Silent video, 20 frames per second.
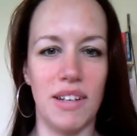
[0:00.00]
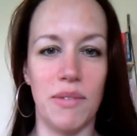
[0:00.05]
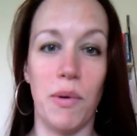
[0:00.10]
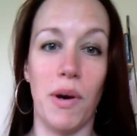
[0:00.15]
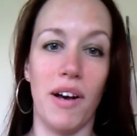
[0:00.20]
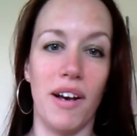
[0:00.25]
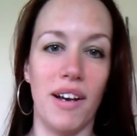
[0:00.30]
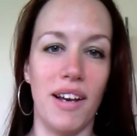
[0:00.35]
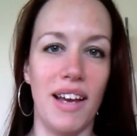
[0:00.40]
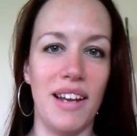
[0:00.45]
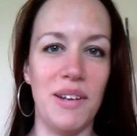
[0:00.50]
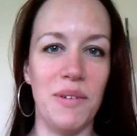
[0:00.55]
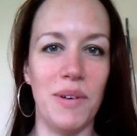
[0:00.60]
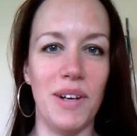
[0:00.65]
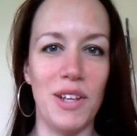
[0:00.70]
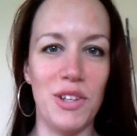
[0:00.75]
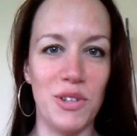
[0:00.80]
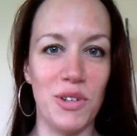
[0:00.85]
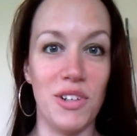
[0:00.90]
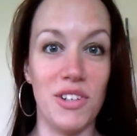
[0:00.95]
Well,
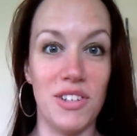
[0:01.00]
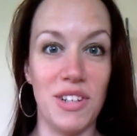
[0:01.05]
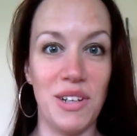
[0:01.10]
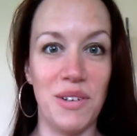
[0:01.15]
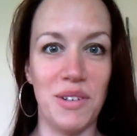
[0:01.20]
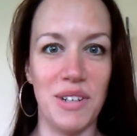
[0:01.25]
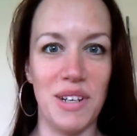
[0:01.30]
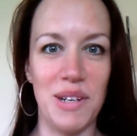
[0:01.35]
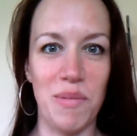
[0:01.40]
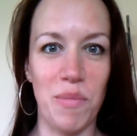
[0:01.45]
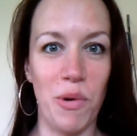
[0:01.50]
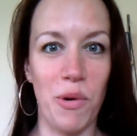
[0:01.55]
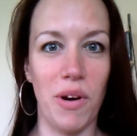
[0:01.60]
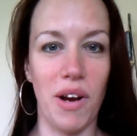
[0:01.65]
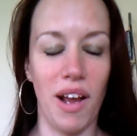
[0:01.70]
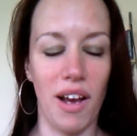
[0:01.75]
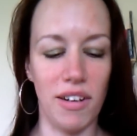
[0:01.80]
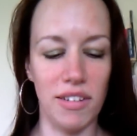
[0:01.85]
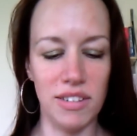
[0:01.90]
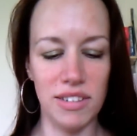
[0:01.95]
anyway, it's not a secret
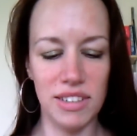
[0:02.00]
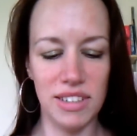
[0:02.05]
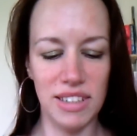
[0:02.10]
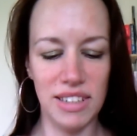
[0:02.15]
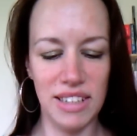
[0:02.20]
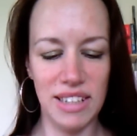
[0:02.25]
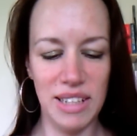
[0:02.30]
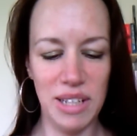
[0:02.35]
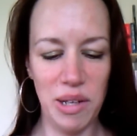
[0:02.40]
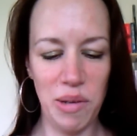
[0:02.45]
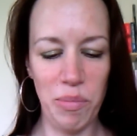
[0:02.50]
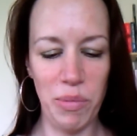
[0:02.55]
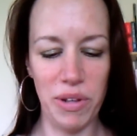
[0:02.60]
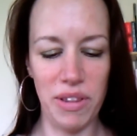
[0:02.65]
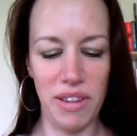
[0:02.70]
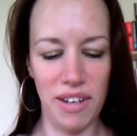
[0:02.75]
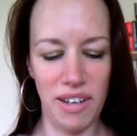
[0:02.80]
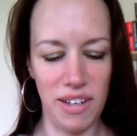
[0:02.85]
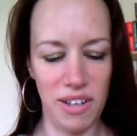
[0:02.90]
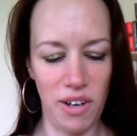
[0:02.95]
anymore now,
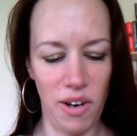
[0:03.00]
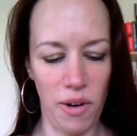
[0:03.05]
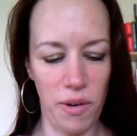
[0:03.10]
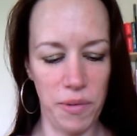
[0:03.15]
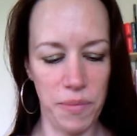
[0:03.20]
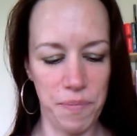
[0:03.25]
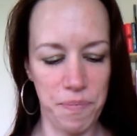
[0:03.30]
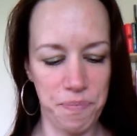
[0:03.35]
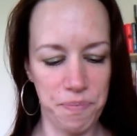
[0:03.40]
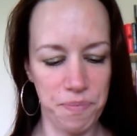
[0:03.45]
but there you go.